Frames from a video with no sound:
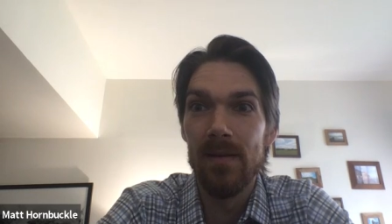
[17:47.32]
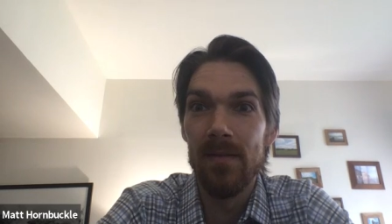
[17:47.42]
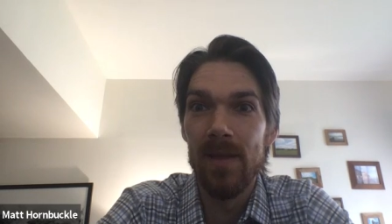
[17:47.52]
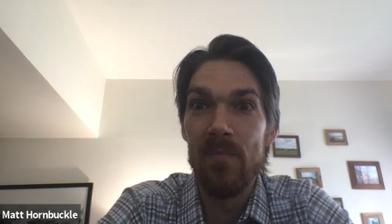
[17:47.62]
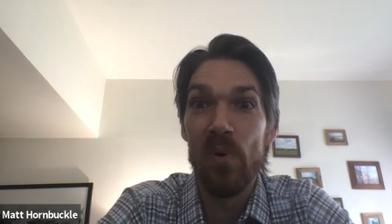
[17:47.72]

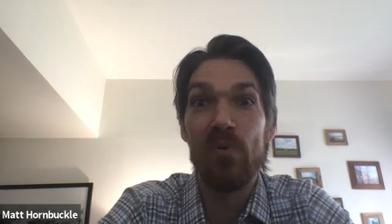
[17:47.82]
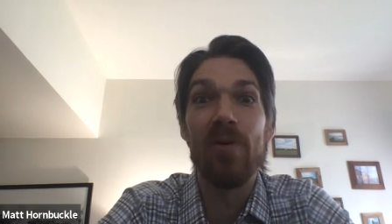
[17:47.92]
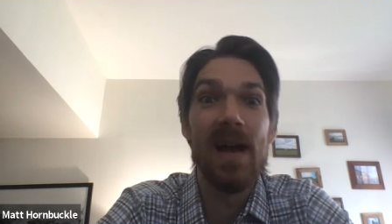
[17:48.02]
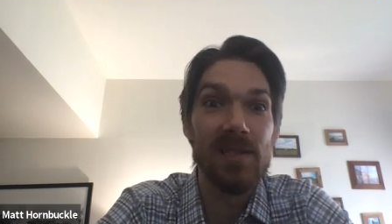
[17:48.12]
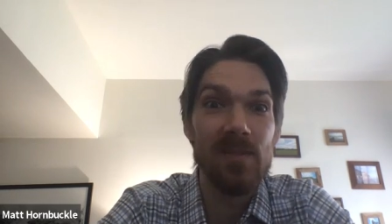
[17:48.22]

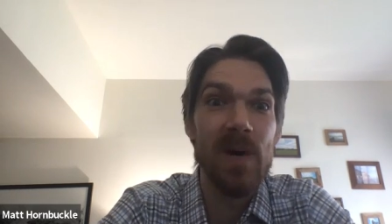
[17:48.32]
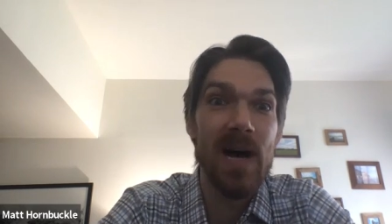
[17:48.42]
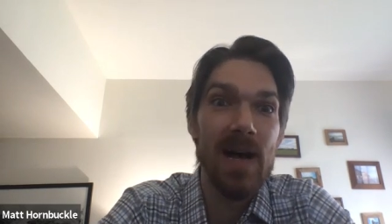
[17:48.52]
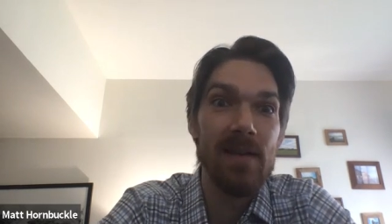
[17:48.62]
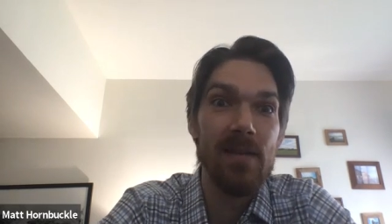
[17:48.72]
impressed
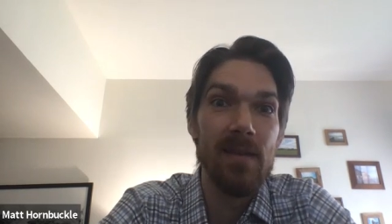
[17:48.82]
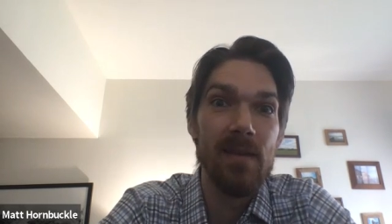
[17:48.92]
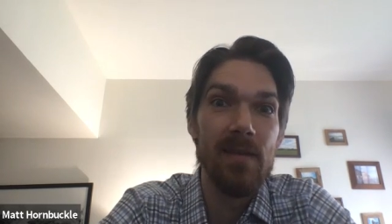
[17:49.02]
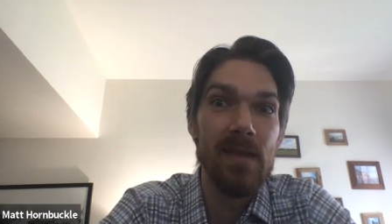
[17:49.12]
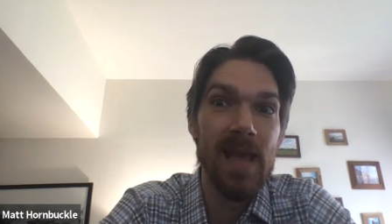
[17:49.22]
by
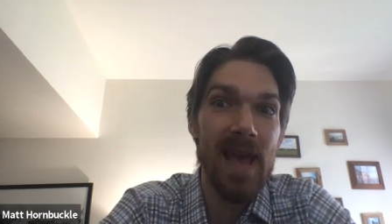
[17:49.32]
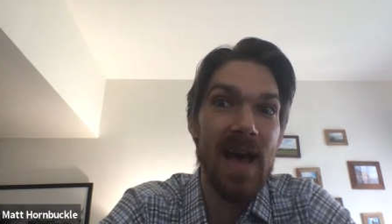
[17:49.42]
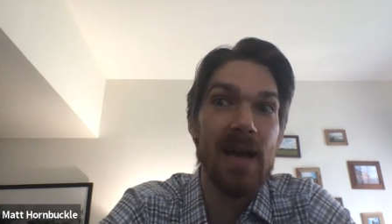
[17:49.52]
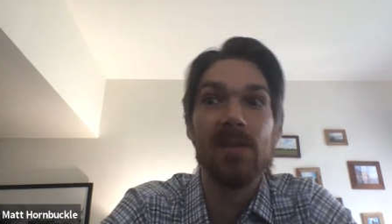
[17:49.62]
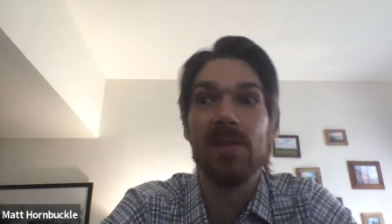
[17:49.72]
the
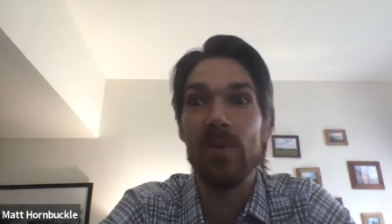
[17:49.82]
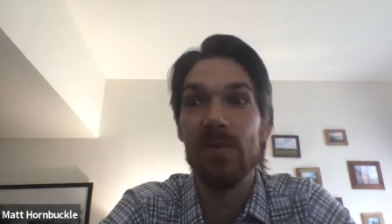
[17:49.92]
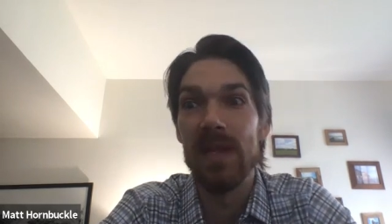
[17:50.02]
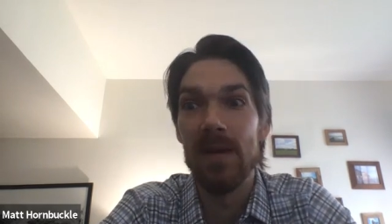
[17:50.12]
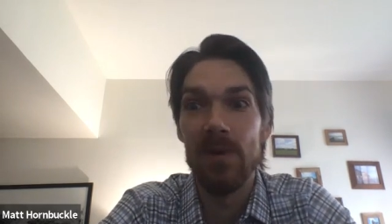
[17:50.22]
cash that we've
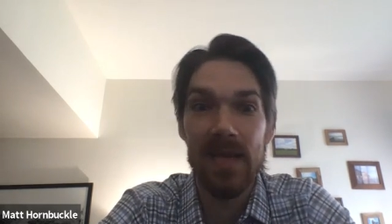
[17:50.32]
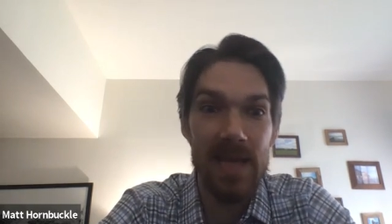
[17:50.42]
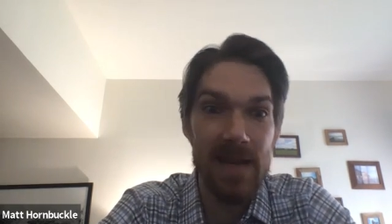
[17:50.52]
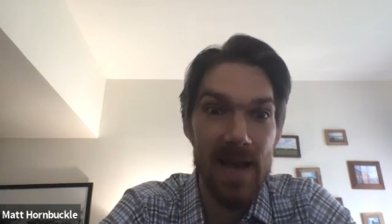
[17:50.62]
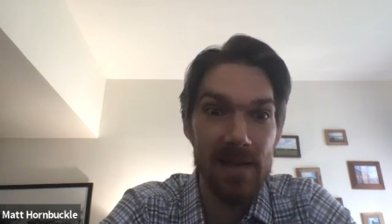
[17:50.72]
been able to
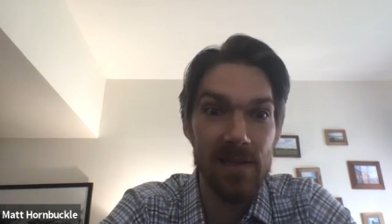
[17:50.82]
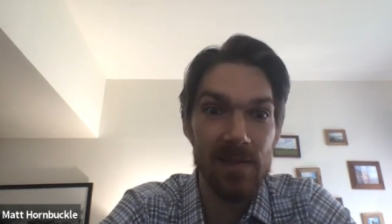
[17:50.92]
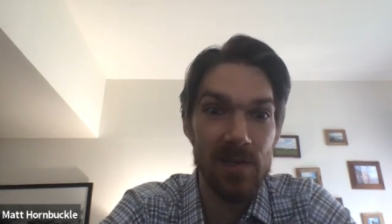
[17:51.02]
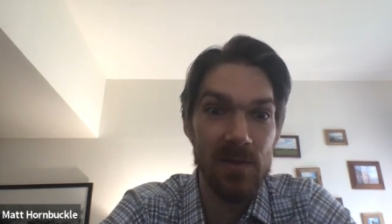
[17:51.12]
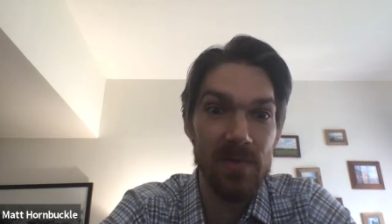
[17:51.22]
gain
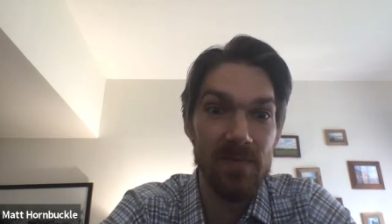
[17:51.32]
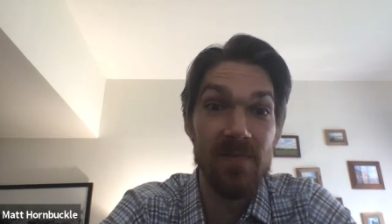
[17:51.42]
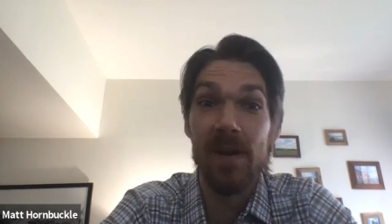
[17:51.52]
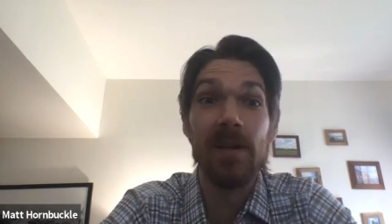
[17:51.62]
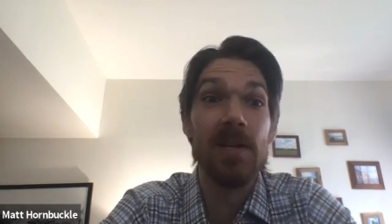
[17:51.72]
access to at
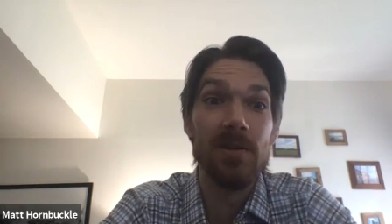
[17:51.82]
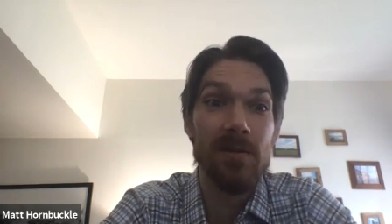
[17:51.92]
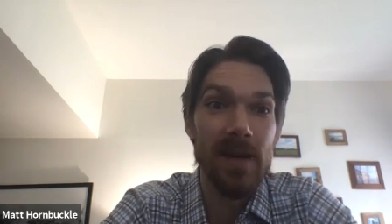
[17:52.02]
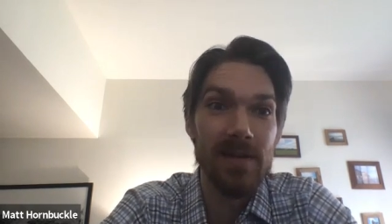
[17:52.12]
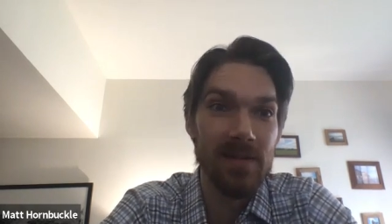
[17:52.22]
very good
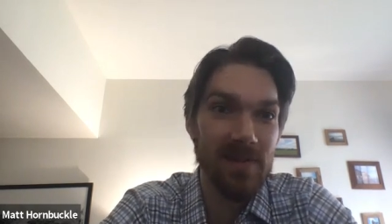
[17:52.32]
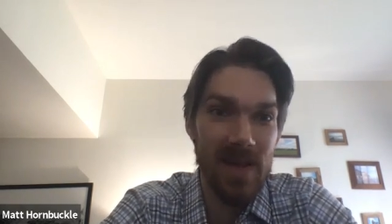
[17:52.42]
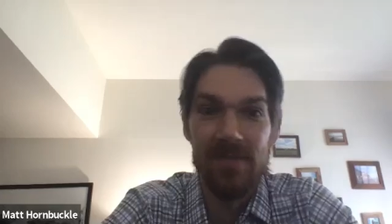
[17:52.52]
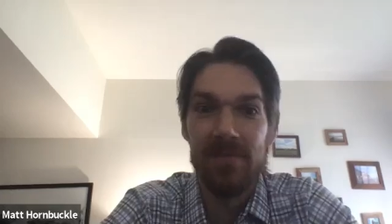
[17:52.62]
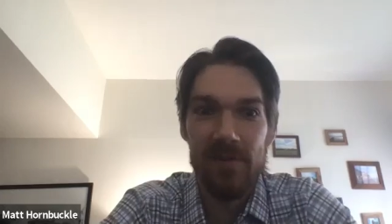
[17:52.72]
rates, if
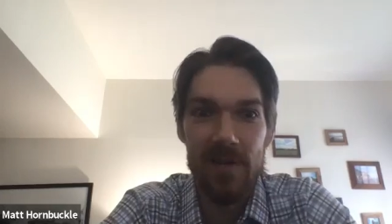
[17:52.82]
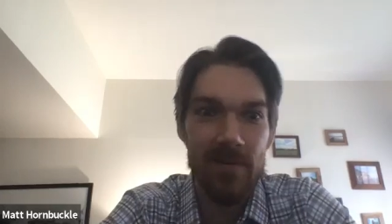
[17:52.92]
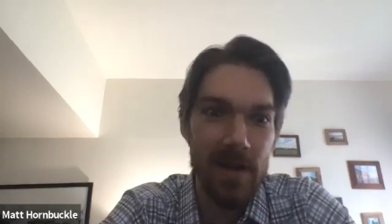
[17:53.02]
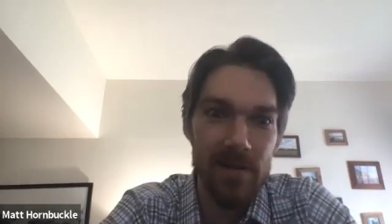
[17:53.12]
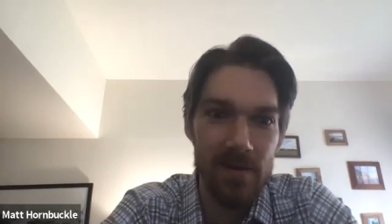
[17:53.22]
not free,
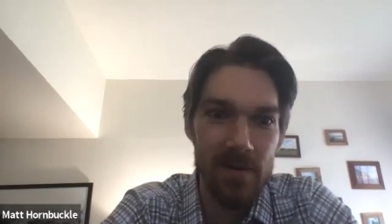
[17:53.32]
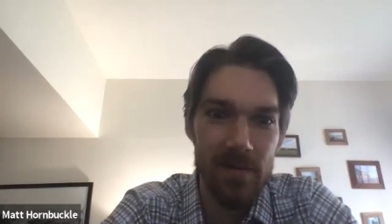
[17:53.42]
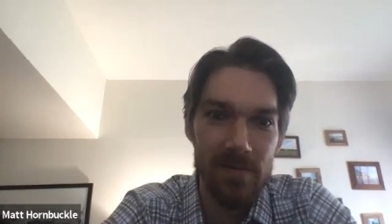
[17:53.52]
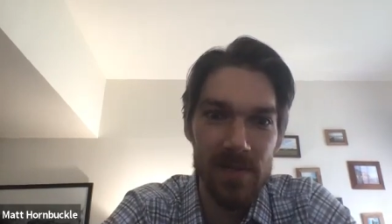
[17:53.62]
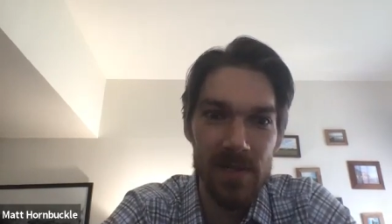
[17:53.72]
right? If
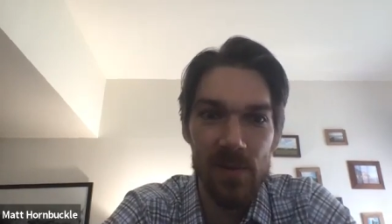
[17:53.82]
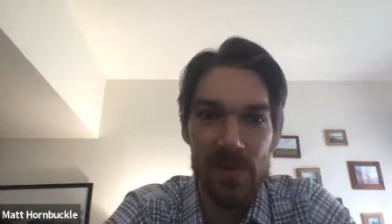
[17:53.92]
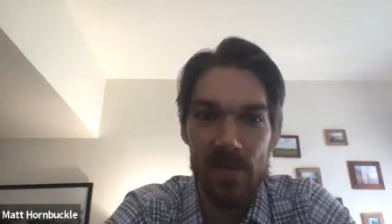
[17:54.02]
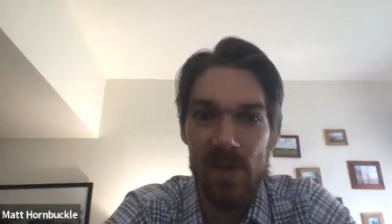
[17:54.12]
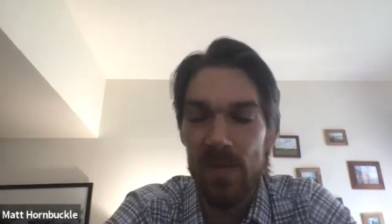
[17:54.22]
you're dealing with
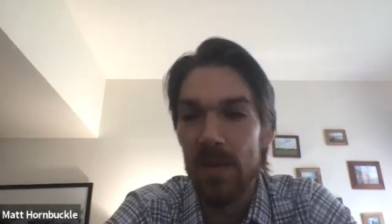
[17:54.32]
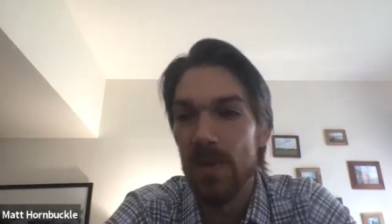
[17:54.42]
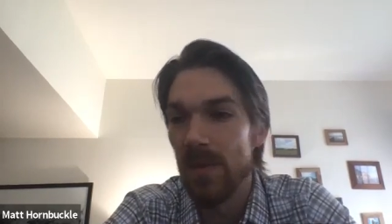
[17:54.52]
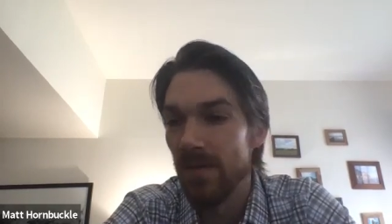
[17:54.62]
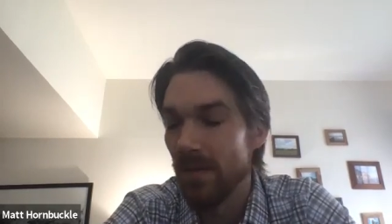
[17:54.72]
some of the
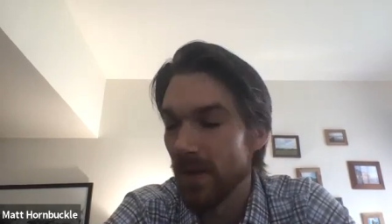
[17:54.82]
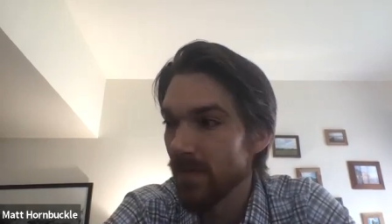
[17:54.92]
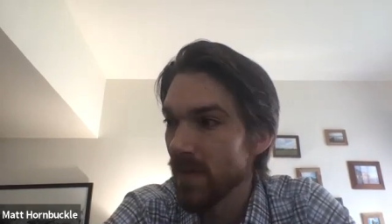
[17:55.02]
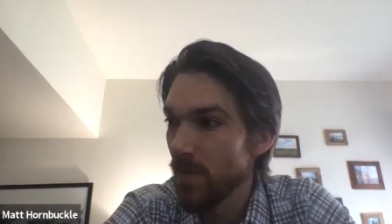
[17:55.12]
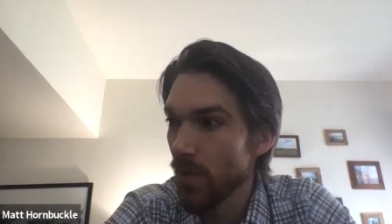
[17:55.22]
PPP
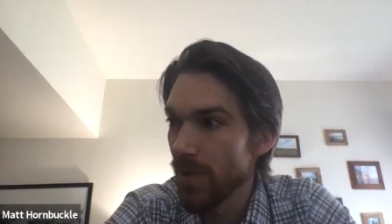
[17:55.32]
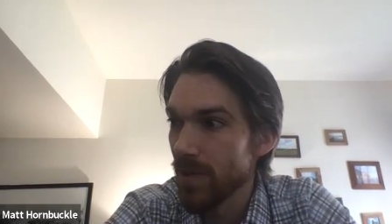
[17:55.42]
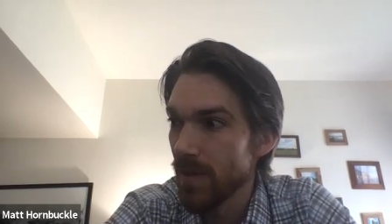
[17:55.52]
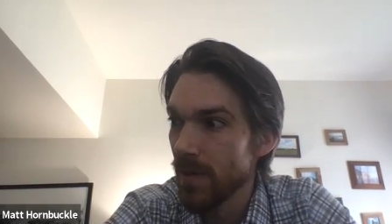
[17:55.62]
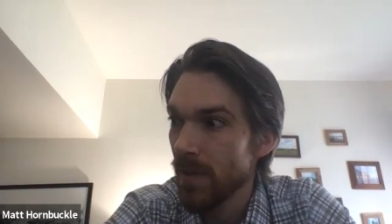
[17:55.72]
forgiveness
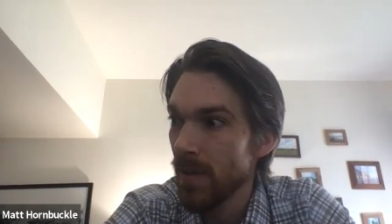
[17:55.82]
portion.